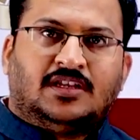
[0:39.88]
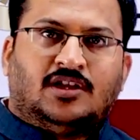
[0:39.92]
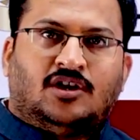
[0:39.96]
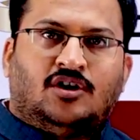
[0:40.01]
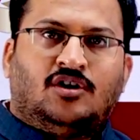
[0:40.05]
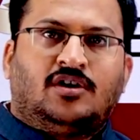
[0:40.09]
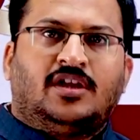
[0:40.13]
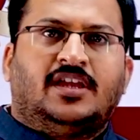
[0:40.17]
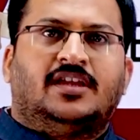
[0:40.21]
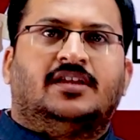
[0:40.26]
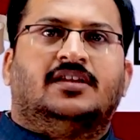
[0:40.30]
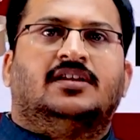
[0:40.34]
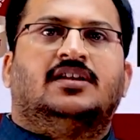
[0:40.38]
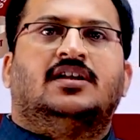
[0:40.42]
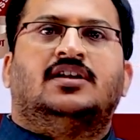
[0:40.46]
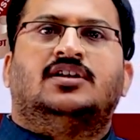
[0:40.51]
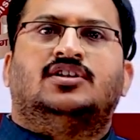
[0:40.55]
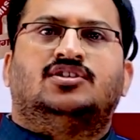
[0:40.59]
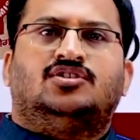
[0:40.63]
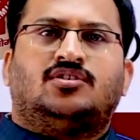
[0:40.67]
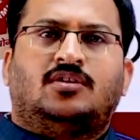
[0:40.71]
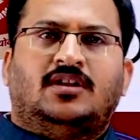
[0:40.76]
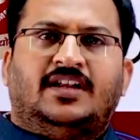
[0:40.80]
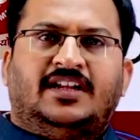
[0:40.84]
Okay,
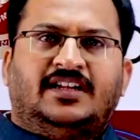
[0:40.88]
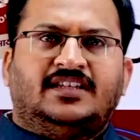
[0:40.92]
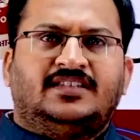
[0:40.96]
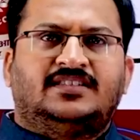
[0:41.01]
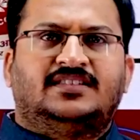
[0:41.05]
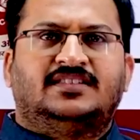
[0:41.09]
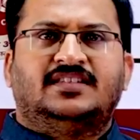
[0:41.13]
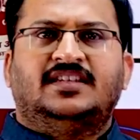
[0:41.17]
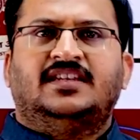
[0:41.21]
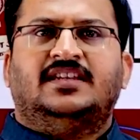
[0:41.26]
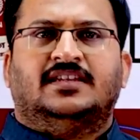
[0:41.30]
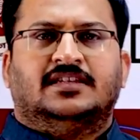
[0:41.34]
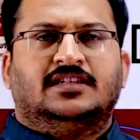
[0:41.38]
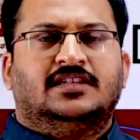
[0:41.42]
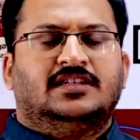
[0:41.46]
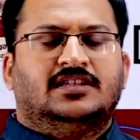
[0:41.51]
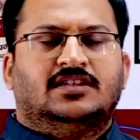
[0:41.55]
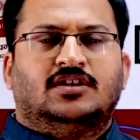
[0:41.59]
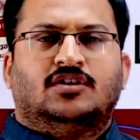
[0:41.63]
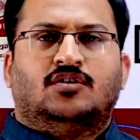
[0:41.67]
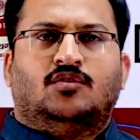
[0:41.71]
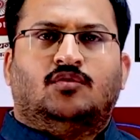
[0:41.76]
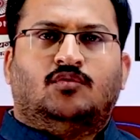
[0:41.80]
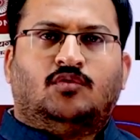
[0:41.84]
so let us see
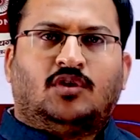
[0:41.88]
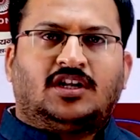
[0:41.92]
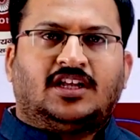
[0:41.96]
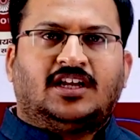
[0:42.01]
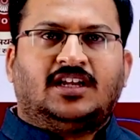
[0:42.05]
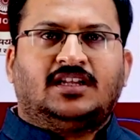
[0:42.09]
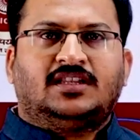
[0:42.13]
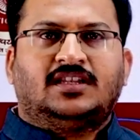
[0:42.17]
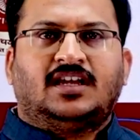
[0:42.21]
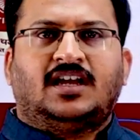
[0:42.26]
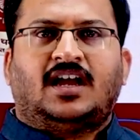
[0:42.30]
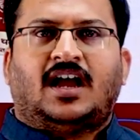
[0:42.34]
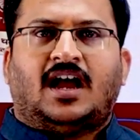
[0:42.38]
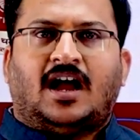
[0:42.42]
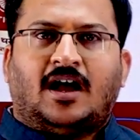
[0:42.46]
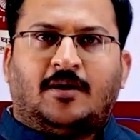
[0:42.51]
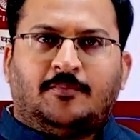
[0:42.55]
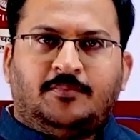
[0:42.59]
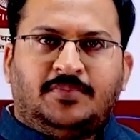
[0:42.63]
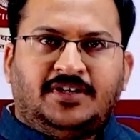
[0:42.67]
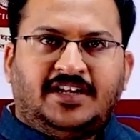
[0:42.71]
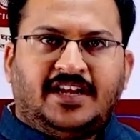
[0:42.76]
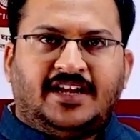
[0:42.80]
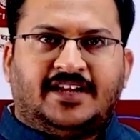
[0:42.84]
what are the
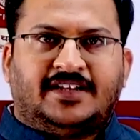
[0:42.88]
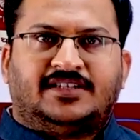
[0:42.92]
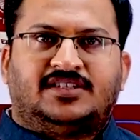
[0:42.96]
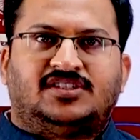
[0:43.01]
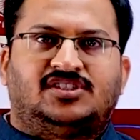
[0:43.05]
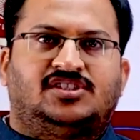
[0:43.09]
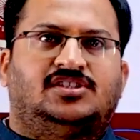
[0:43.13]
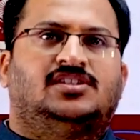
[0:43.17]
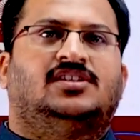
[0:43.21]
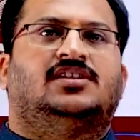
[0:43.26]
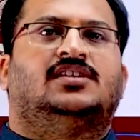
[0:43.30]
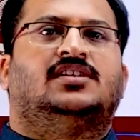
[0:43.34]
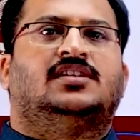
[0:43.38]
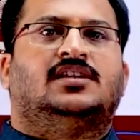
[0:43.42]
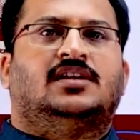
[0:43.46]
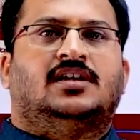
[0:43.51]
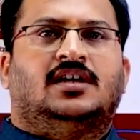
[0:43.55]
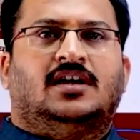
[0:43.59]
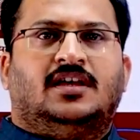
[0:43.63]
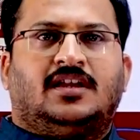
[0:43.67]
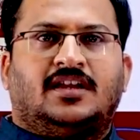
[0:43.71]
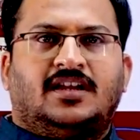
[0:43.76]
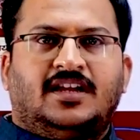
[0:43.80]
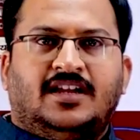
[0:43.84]
updates
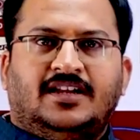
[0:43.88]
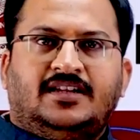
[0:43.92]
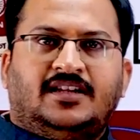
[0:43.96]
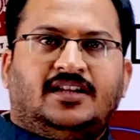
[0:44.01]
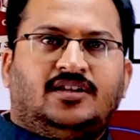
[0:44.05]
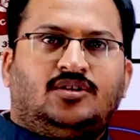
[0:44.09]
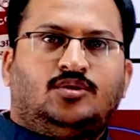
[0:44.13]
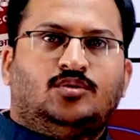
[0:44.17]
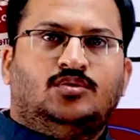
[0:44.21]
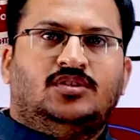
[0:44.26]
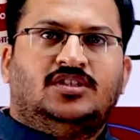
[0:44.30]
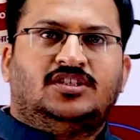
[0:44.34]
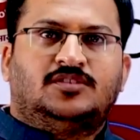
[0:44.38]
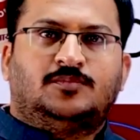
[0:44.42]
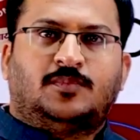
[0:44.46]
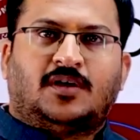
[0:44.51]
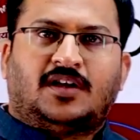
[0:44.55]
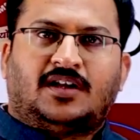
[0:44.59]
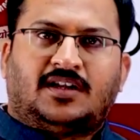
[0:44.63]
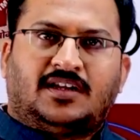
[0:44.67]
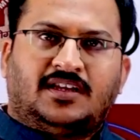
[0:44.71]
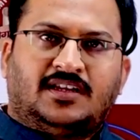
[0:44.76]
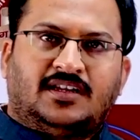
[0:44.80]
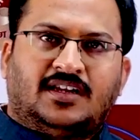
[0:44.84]
related to this
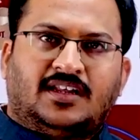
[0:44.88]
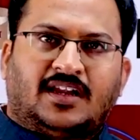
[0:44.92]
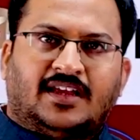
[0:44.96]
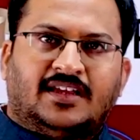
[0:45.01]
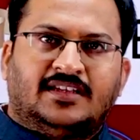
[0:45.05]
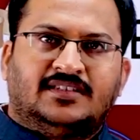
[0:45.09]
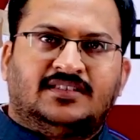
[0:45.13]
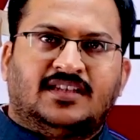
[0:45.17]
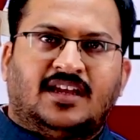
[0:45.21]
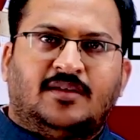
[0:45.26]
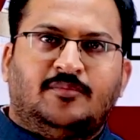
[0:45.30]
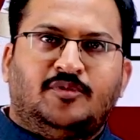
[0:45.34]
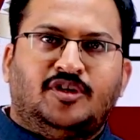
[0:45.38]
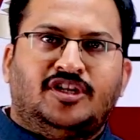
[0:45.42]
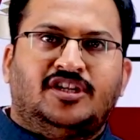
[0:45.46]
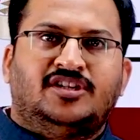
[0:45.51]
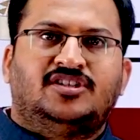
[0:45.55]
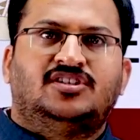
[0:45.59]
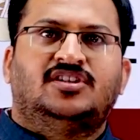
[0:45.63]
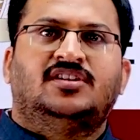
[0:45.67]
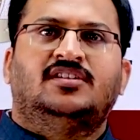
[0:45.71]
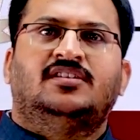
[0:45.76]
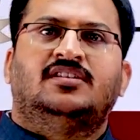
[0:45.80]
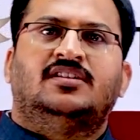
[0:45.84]
particular
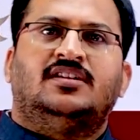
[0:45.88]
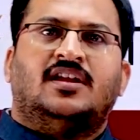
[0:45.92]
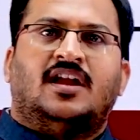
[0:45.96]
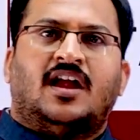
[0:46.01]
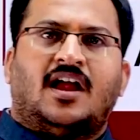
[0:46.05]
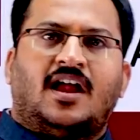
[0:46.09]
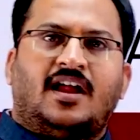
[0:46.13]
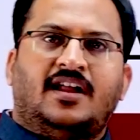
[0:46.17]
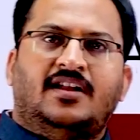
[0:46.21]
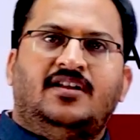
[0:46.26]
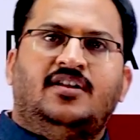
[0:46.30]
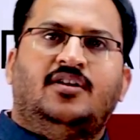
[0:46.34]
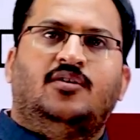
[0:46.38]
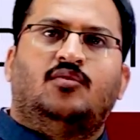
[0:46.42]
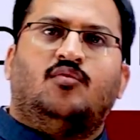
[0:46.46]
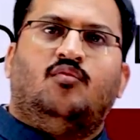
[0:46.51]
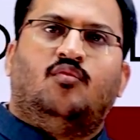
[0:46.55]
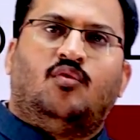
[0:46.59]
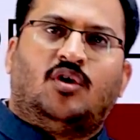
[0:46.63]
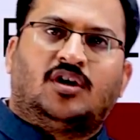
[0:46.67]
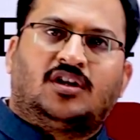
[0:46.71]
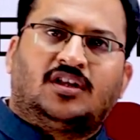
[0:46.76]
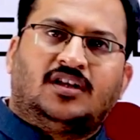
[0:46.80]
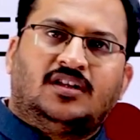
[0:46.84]
examination and
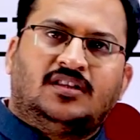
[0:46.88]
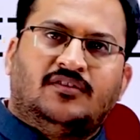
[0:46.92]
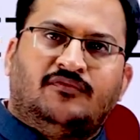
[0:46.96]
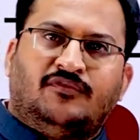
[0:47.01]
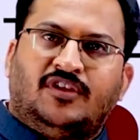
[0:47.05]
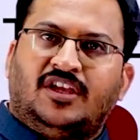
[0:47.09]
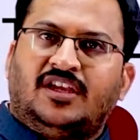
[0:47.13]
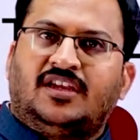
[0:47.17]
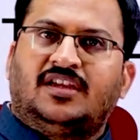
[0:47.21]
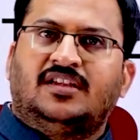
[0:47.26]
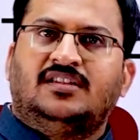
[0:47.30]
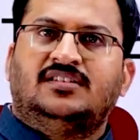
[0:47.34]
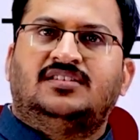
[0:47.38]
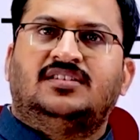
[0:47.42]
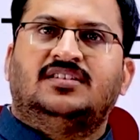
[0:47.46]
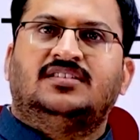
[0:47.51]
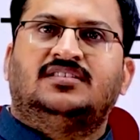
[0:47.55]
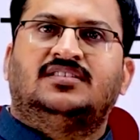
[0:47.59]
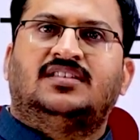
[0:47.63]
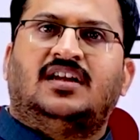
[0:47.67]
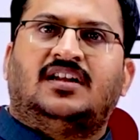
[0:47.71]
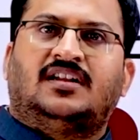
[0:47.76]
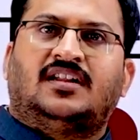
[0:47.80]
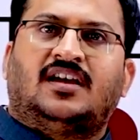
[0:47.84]
what are the
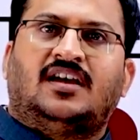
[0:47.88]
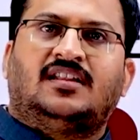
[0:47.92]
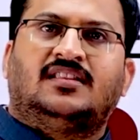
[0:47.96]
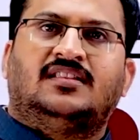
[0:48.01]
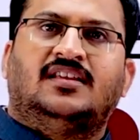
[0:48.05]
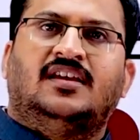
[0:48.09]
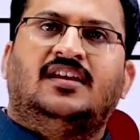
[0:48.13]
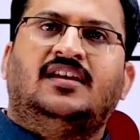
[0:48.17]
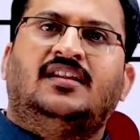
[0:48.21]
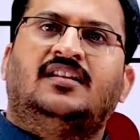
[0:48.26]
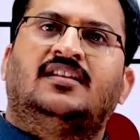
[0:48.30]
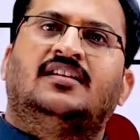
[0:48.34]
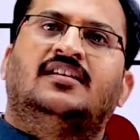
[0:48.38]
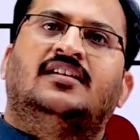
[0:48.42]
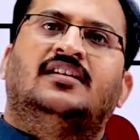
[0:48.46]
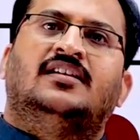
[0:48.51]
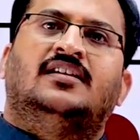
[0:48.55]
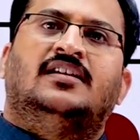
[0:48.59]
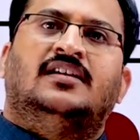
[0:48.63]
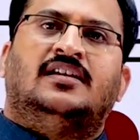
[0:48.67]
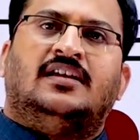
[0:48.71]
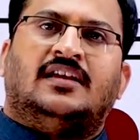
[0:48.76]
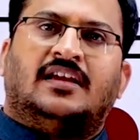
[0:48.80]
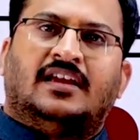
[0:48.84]
vacancies that are there
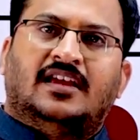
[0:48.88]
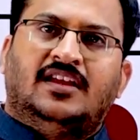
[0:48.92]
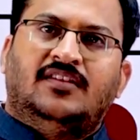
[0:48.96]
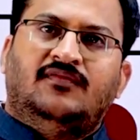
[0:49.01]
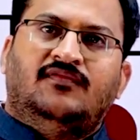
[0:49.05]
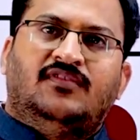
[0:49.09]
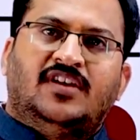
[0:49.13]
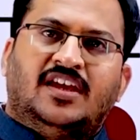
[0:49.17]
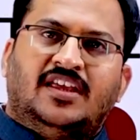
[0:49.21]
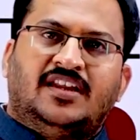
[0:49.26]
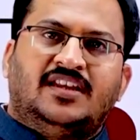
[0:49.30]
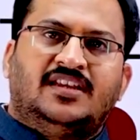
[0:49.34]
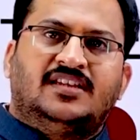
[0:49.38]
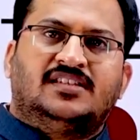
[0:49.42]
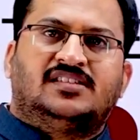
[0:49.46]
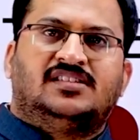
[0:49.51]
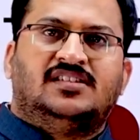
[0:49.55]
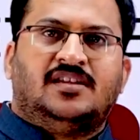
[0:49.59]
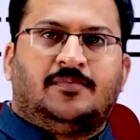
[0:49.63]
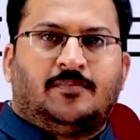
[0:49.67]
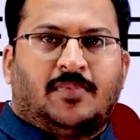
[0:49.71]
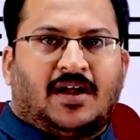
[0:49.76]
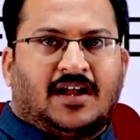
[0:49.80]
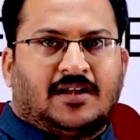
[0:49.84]
in various
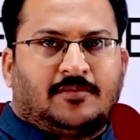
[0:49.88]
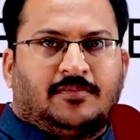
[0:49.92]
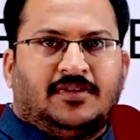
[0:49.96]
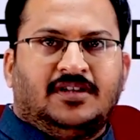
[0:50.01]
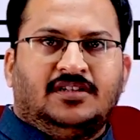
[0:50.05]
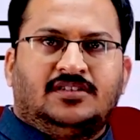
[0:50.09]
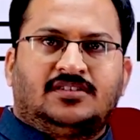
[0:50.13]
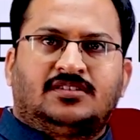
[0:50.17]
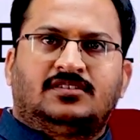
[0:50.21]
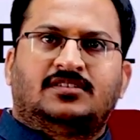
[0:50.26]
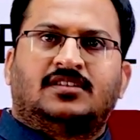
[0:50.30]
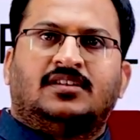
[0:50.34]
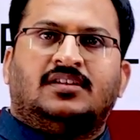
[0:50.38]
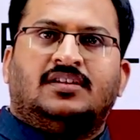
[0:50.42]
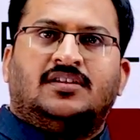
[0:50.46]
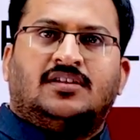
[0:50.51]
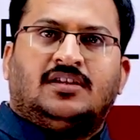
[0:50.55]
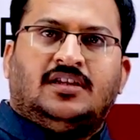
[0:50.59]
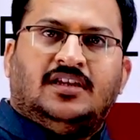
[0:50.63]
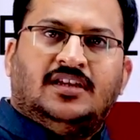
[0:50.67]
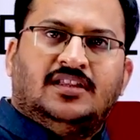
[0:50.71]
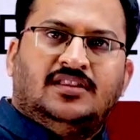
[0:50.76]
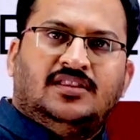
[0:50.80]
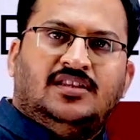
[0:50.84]
departments
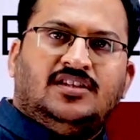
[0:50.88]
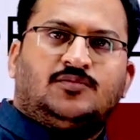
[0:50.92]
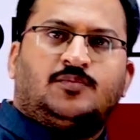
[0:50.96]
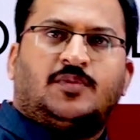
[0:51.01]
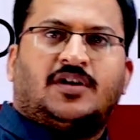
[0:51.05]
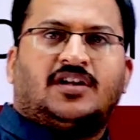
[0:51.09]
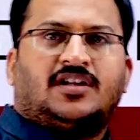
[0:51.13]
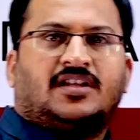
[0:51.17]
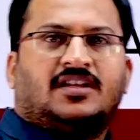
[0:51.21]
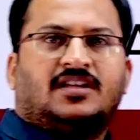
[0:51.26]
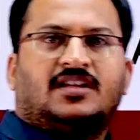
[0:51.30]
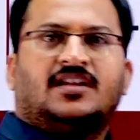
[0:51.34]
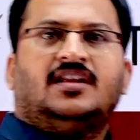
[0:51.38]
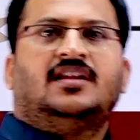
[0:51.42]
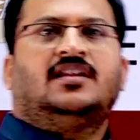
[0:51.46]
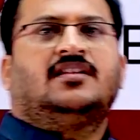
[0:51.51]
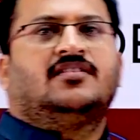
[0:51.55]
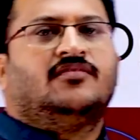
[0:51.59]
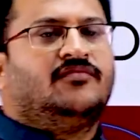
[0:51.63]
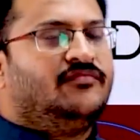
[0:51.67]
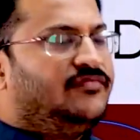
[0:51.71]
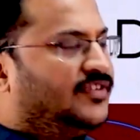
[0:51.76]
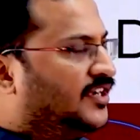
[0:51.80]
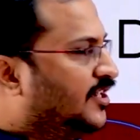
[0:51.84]
in this particular
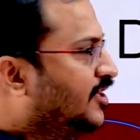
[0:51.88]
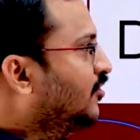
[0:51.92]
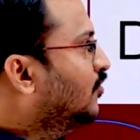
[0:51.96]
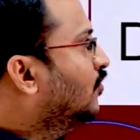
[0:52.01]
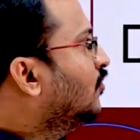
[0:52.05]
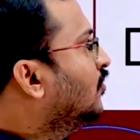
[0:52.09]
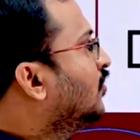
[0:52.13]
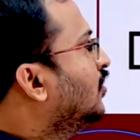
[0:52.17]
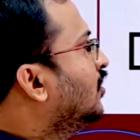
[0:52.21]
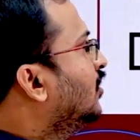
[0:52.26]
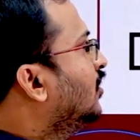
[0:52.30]
video.